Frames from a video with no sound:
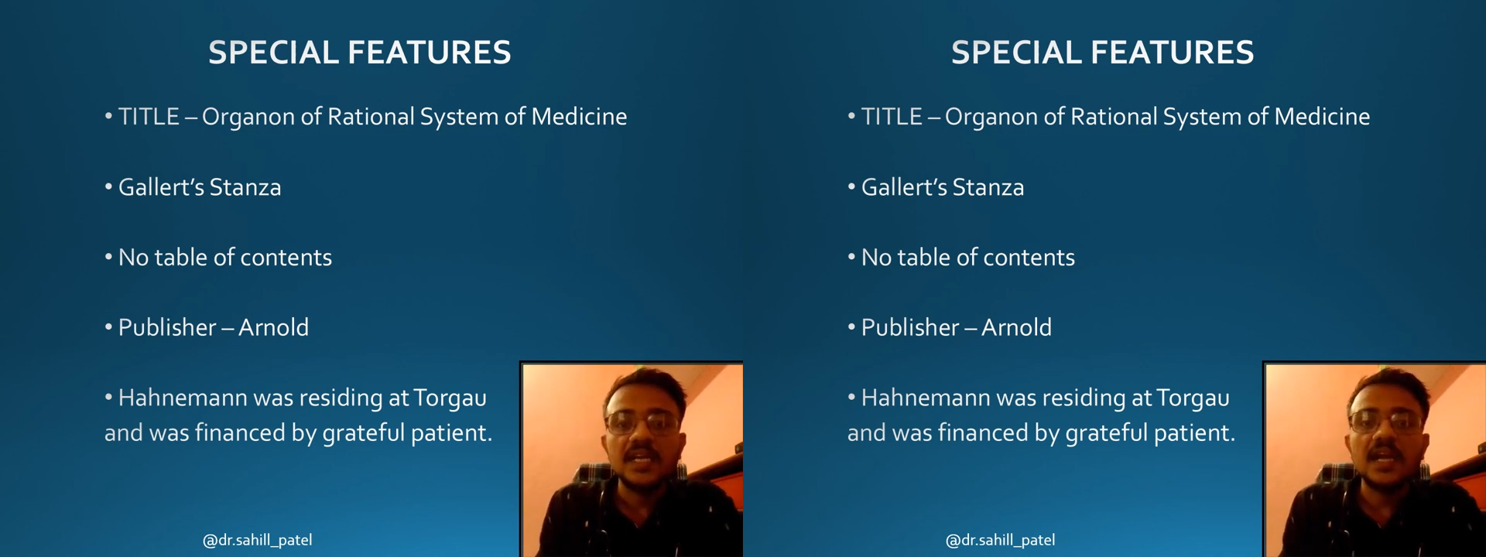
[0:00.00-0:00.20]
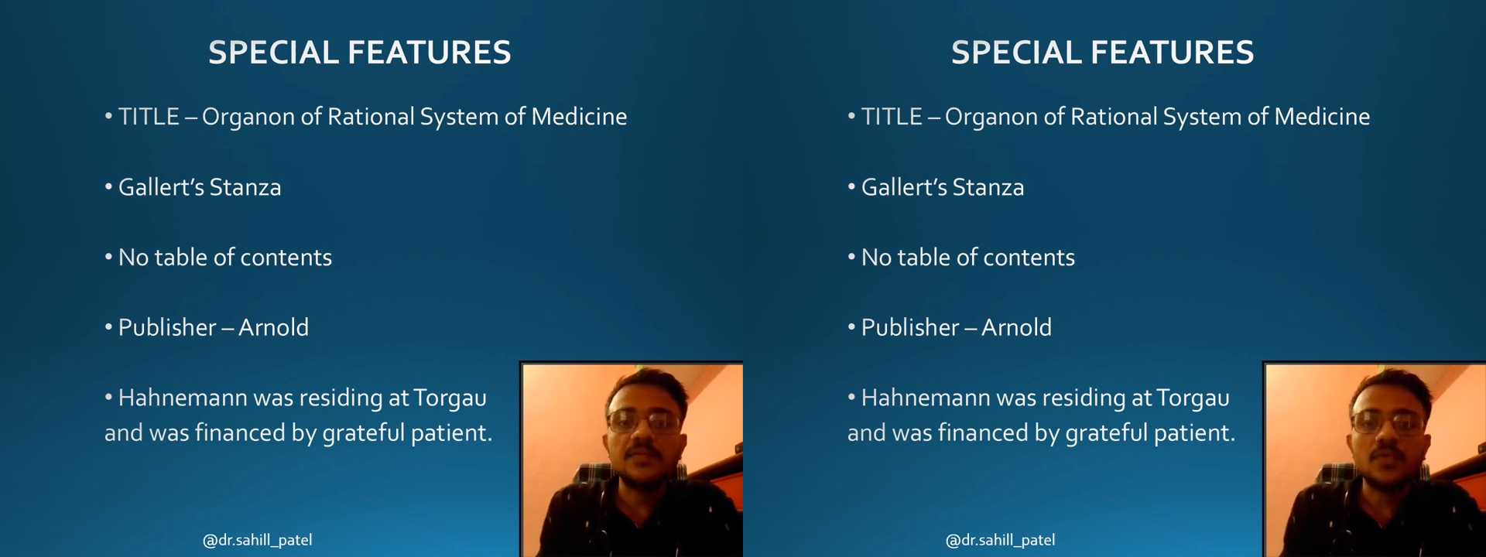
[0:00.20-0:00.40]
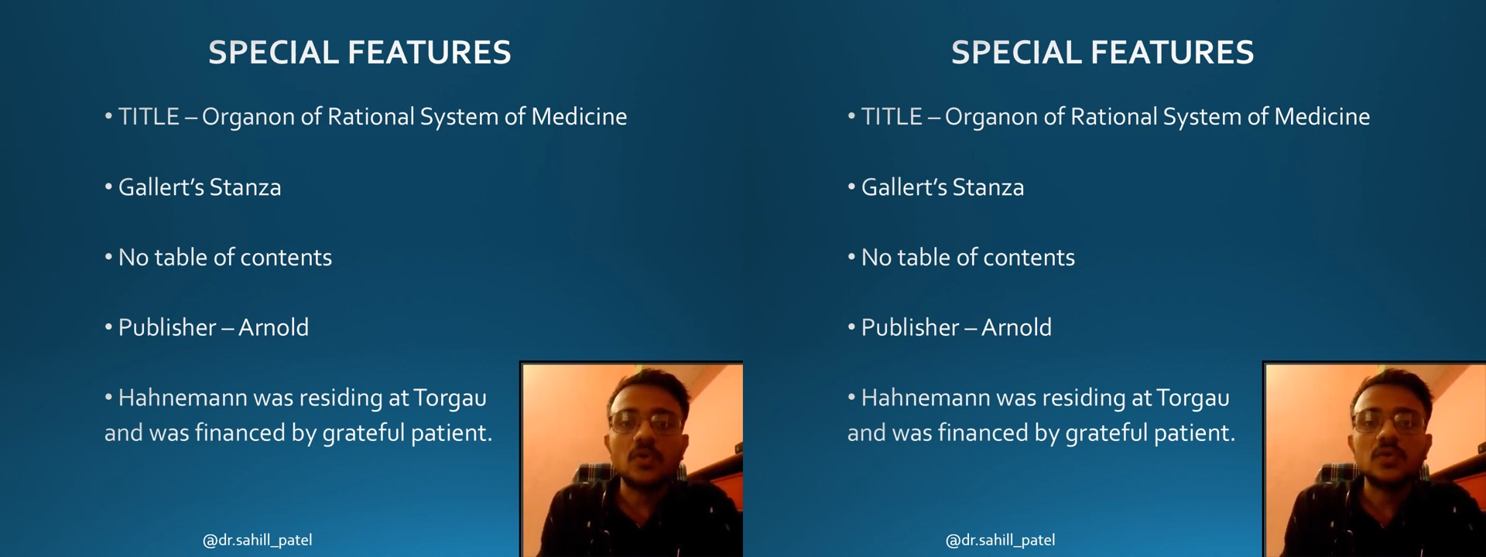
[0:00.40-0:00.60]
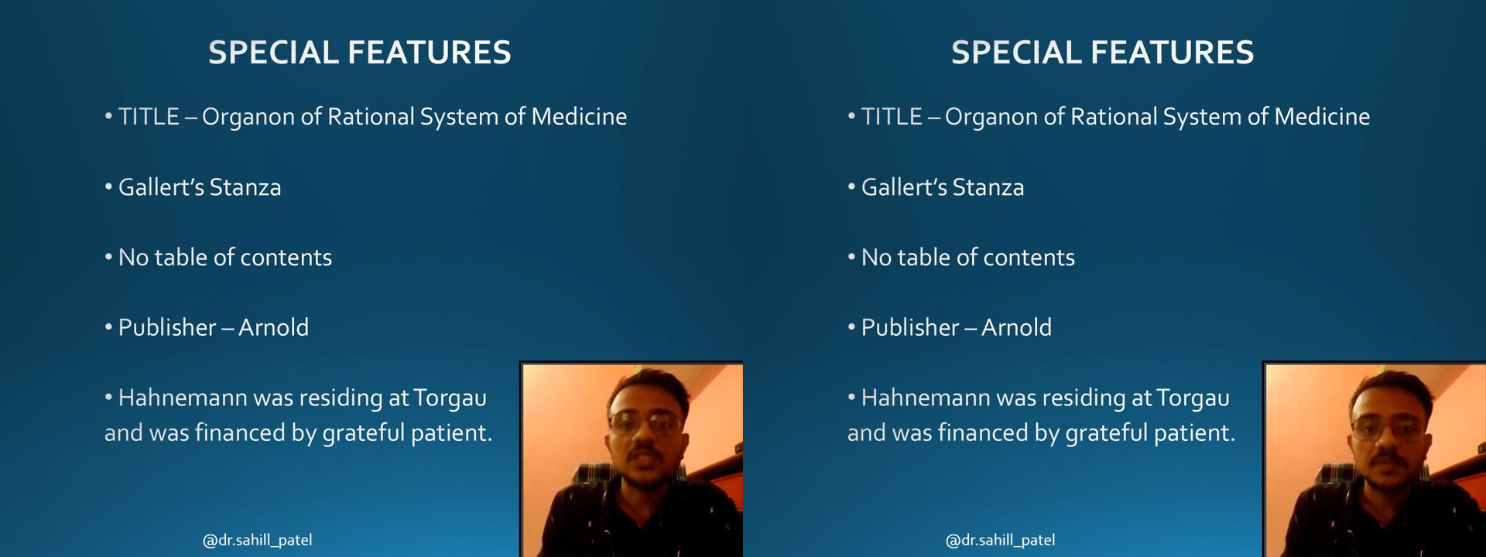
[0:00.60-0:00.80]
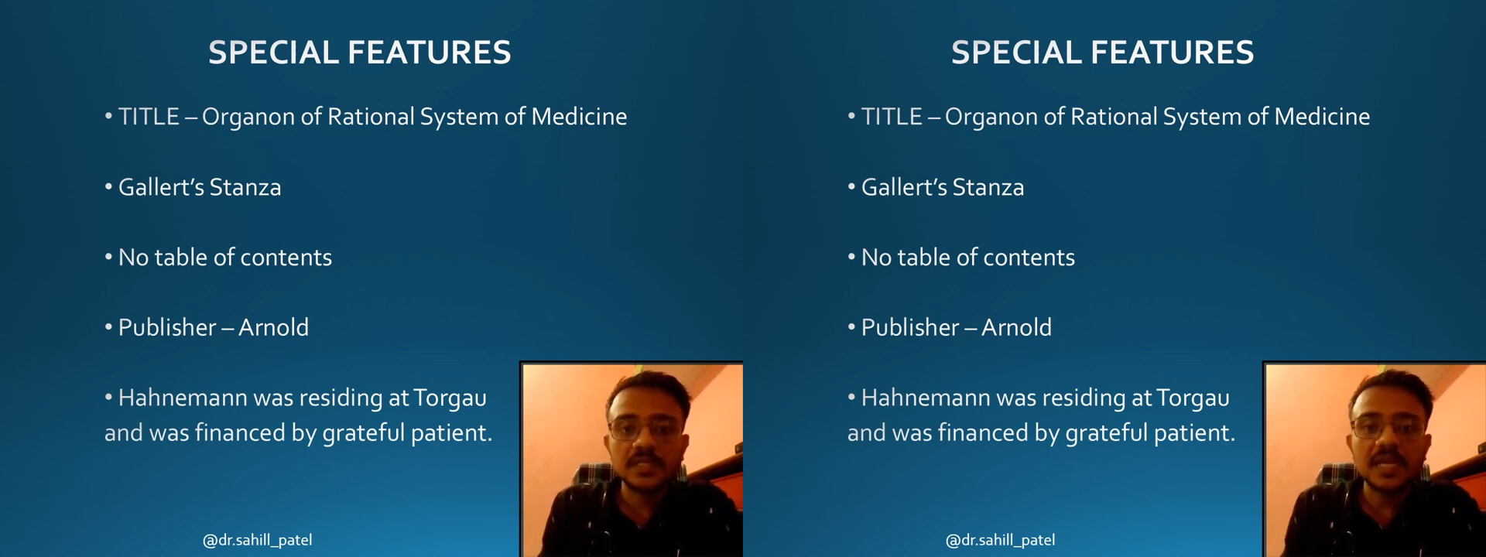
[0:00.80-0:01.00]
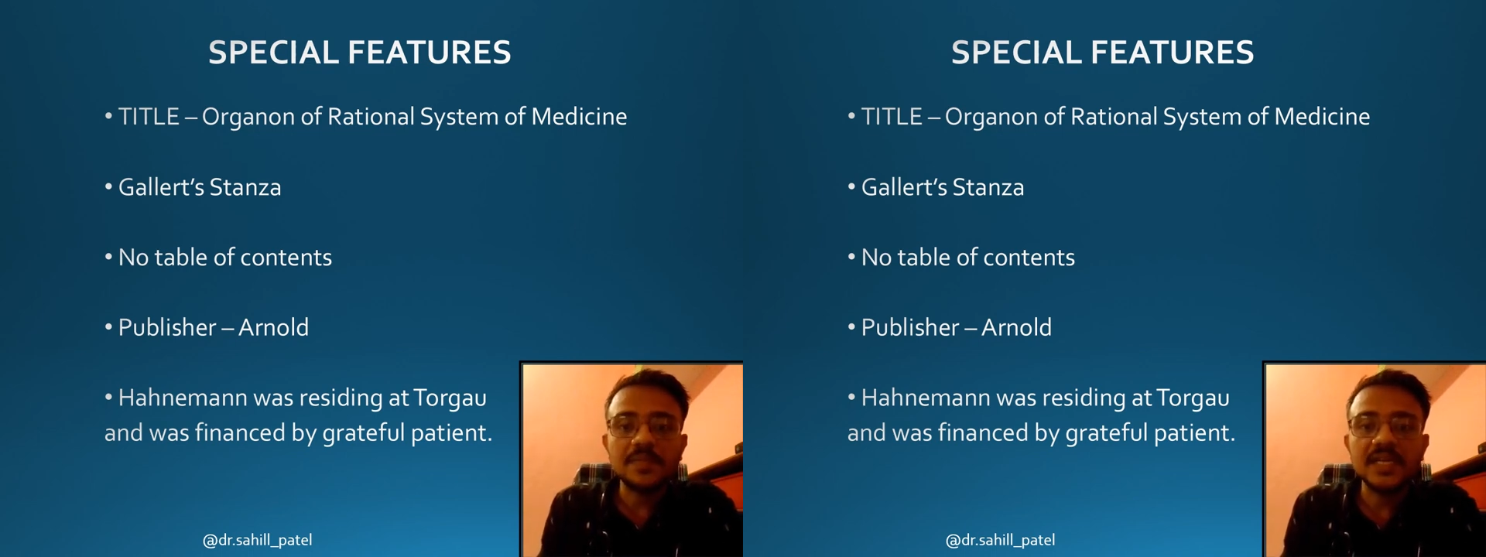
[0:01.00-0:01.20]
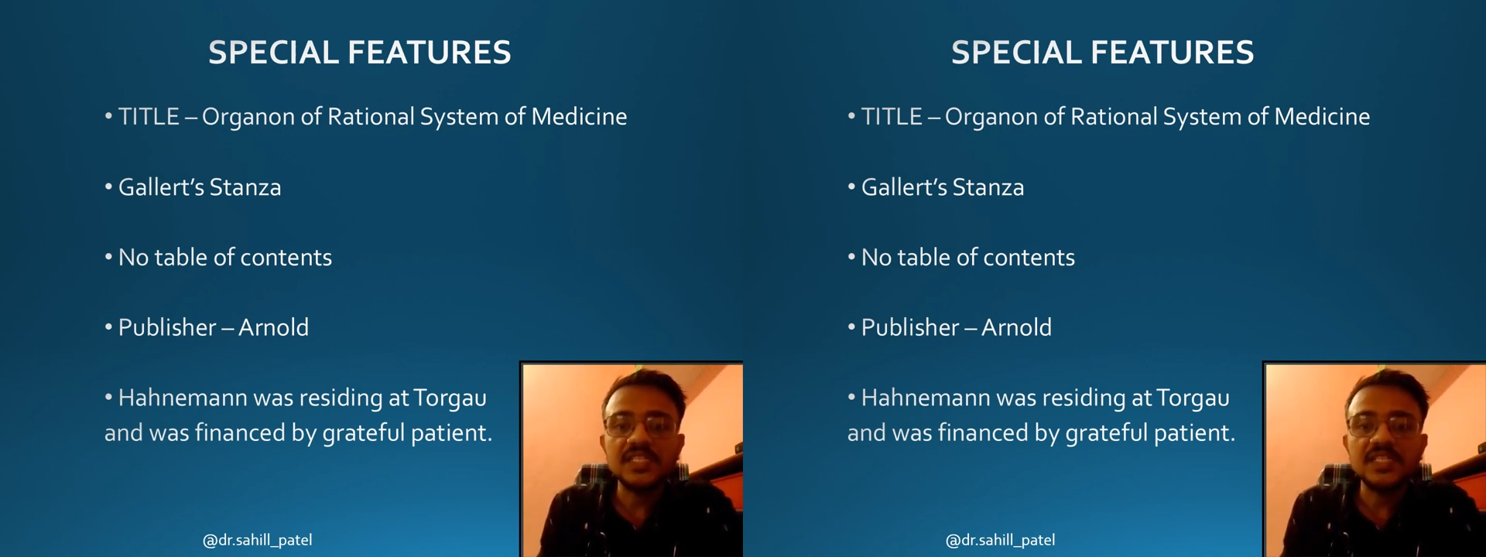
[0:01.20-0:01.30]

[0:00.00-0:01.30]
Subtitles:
and follow or subscribe my